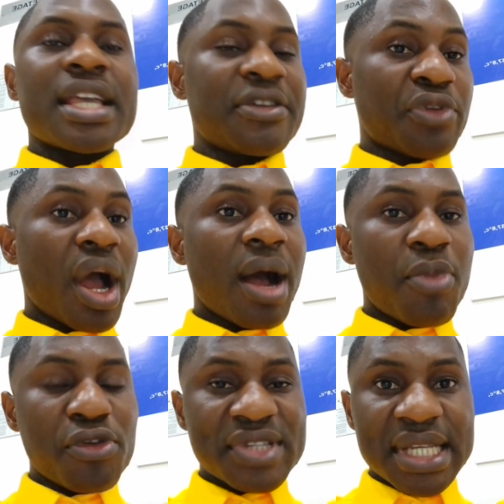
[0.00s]
If you're
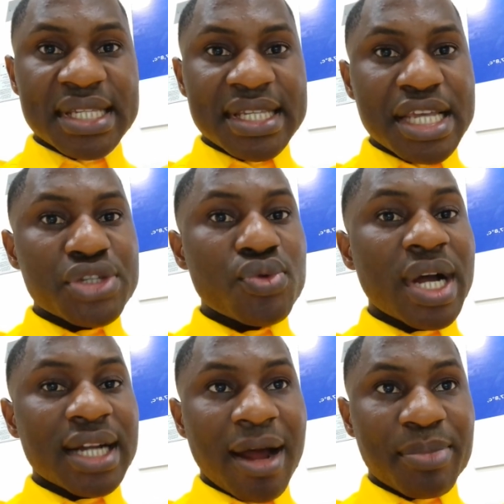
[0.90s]
above six years, you
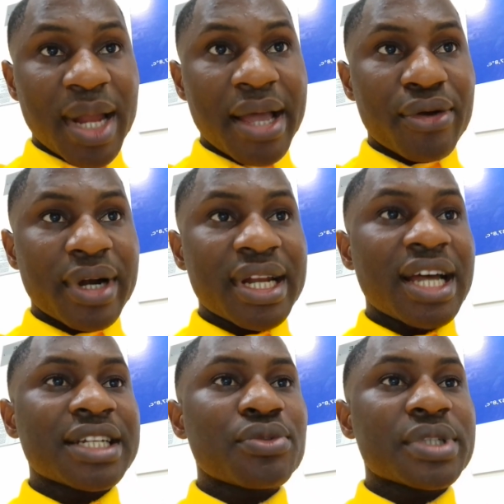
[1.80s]
can apply, all right?
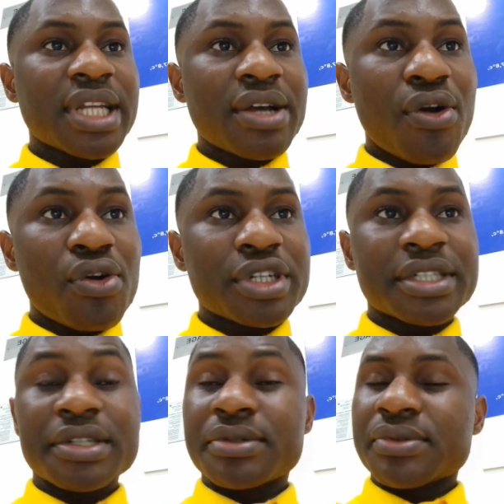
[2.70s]
And they will take all
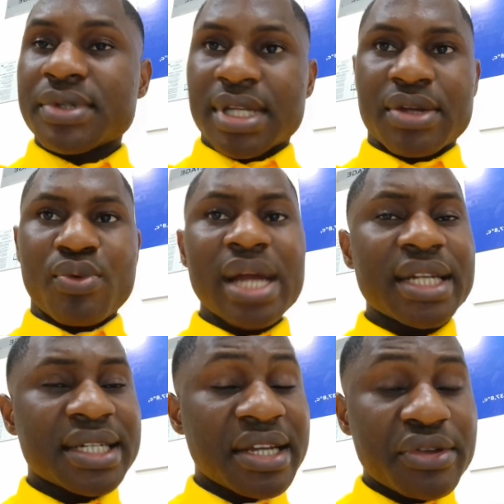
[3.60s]
the details. When
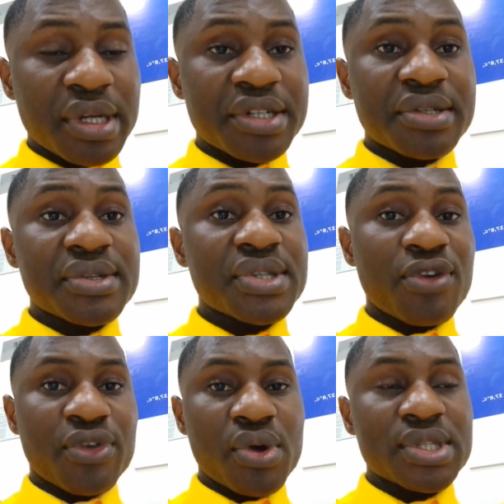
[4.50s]
they take your details,
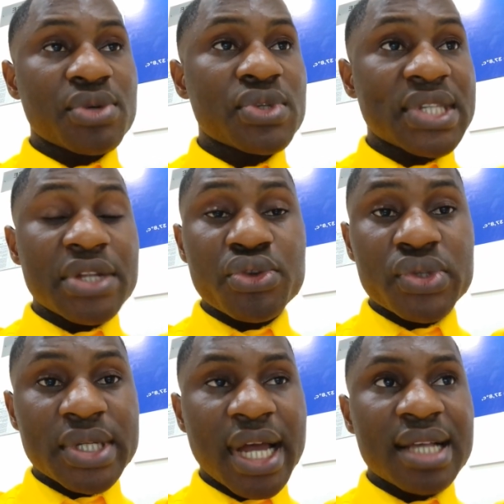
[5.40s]
of course, they will send
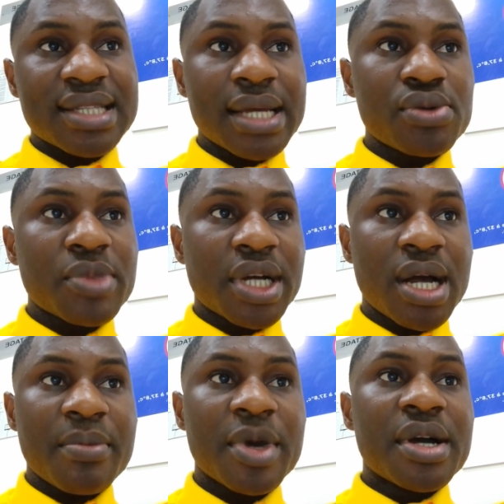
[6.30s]
you to the asylum
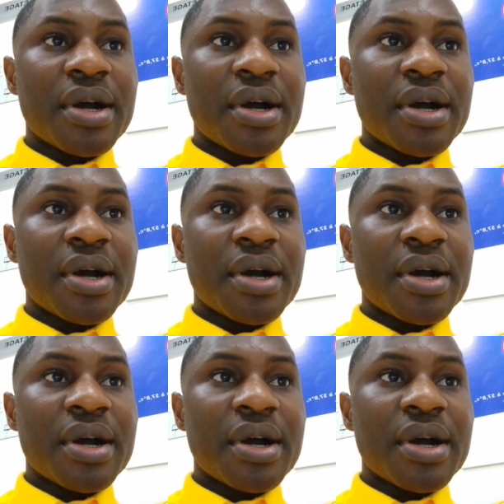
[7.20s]
camp,